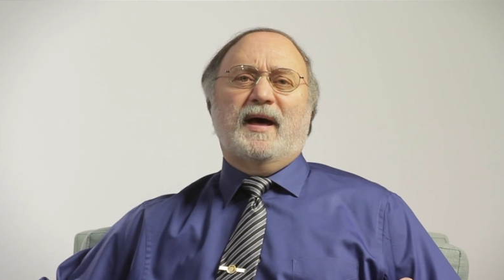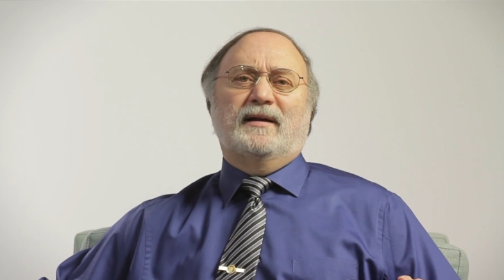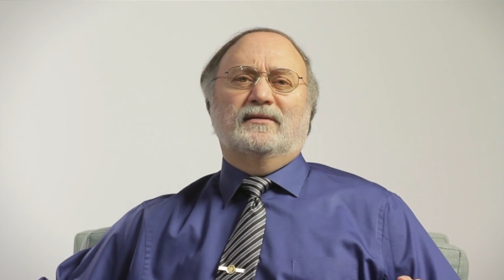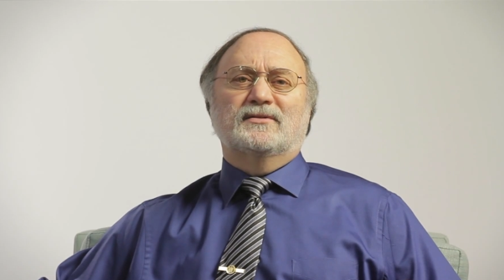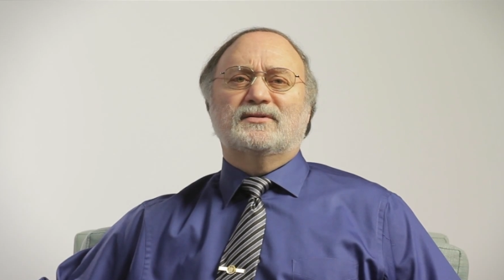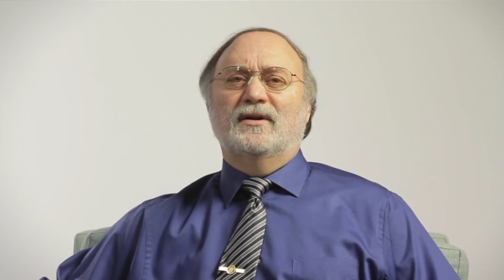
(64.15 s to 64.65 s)

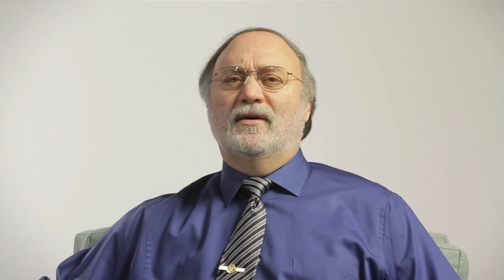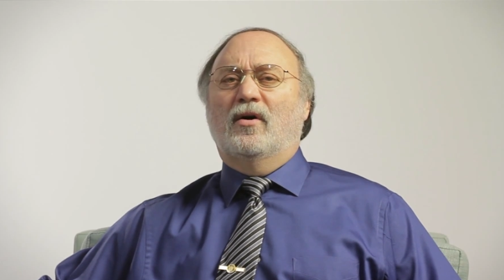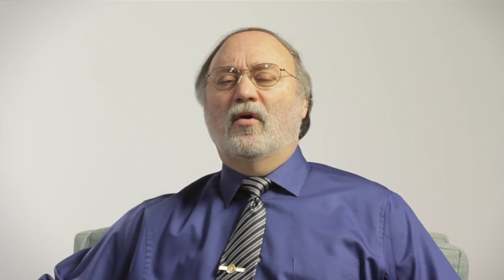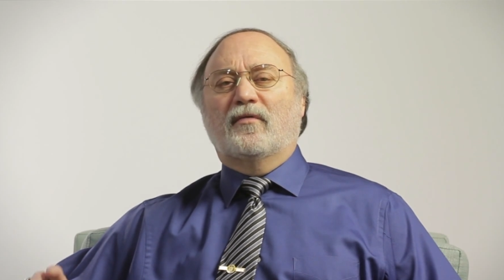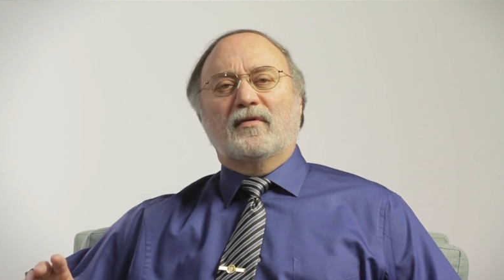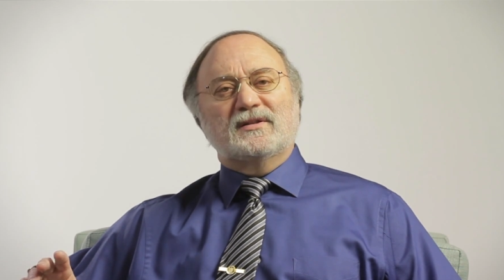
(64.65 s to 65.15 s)
battles
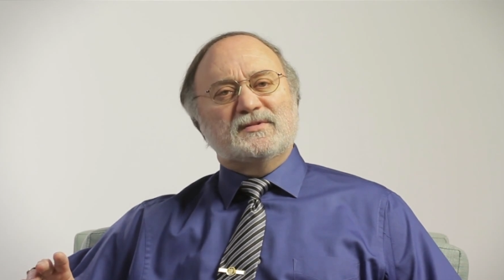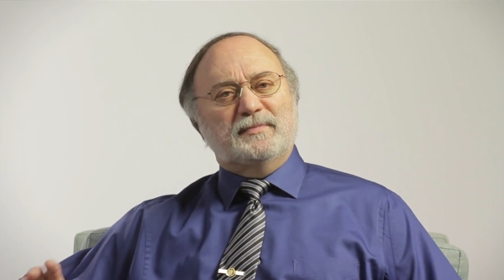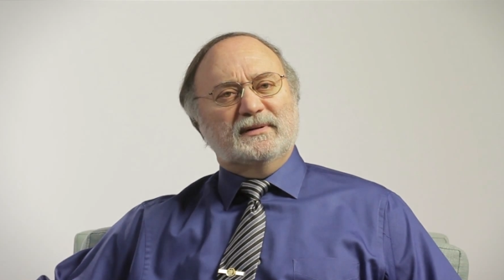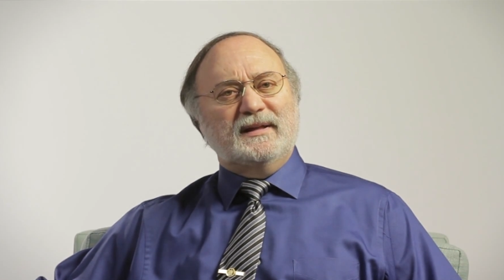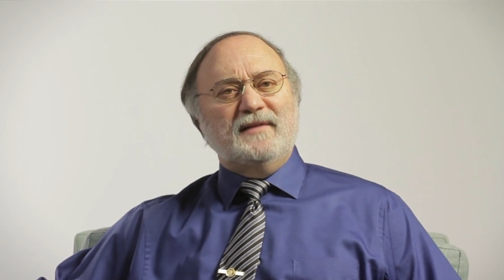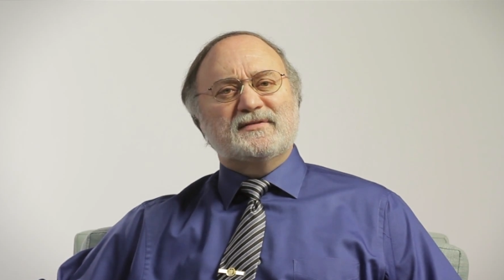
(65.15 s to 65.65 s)
over its
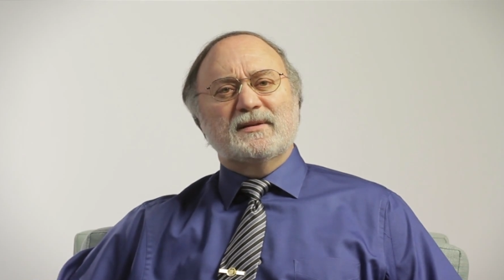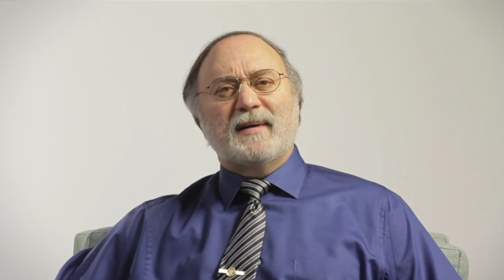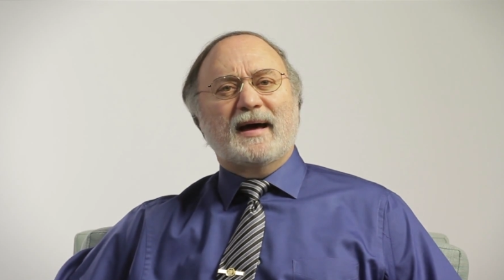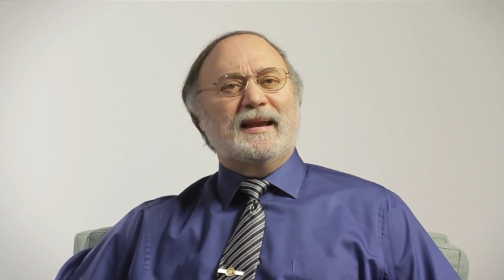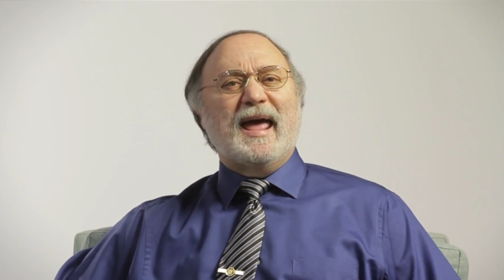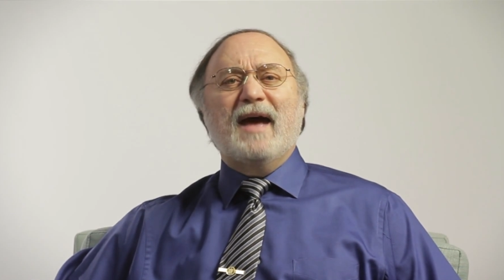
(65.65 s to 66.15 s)
beliefs
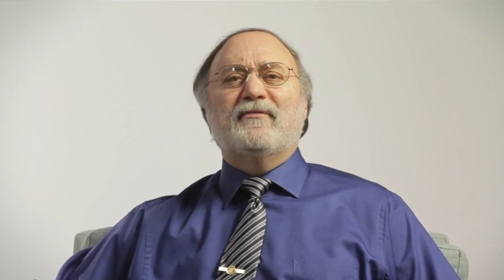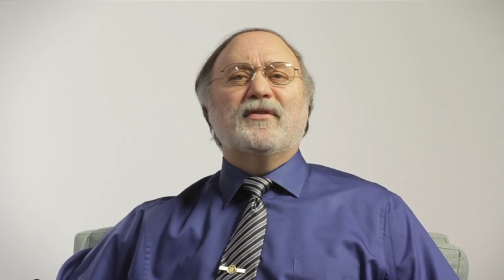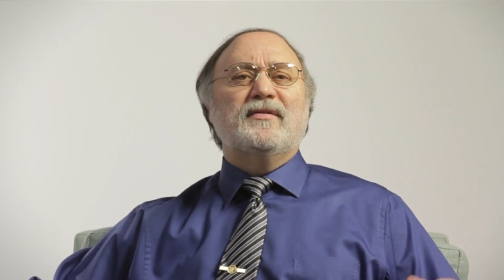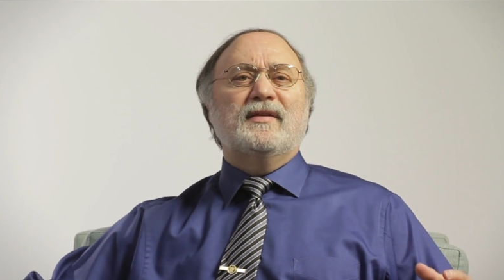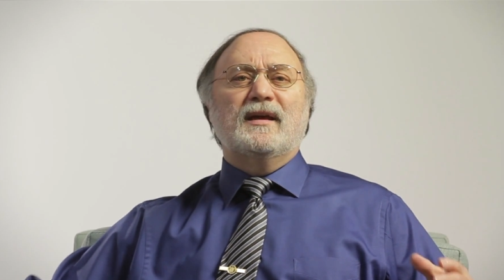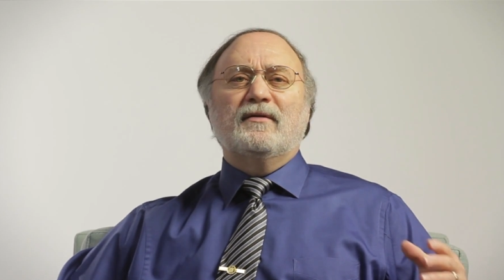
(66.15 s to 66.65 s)
about
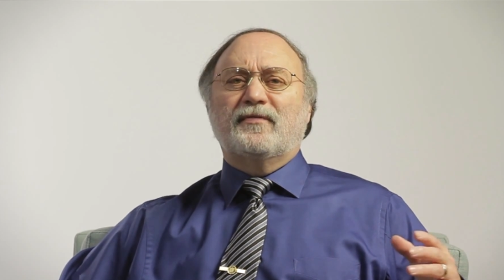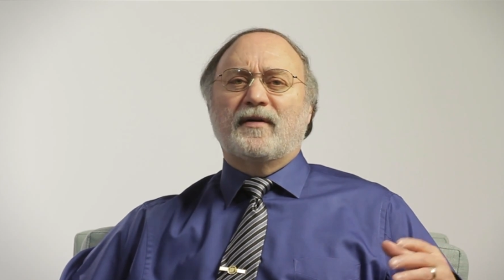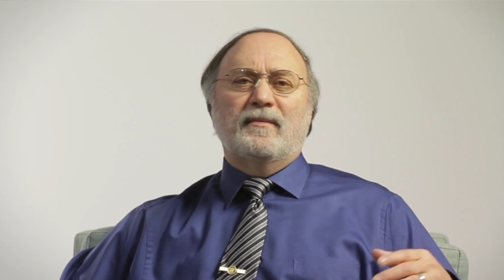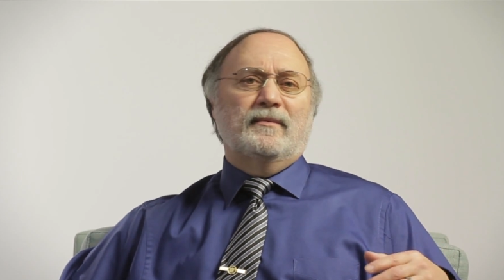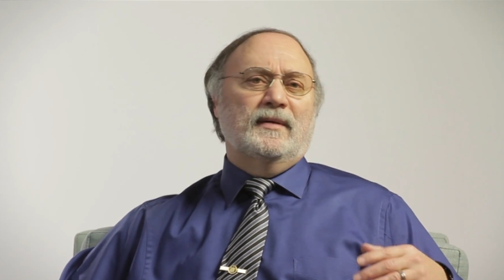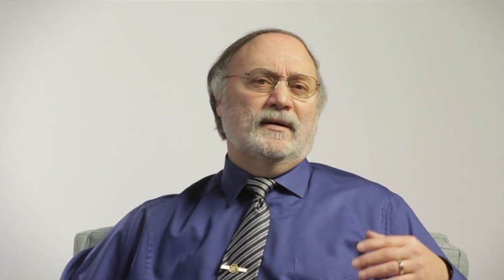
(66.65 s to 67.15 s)
everything
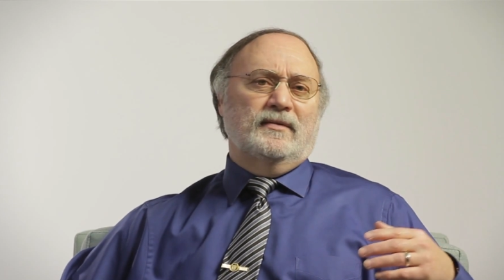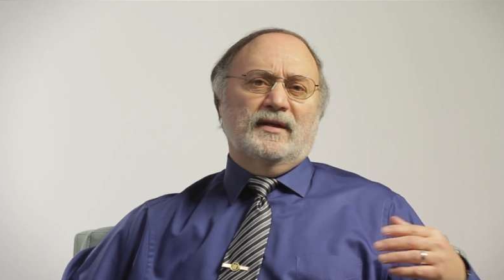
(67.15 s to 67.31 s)
from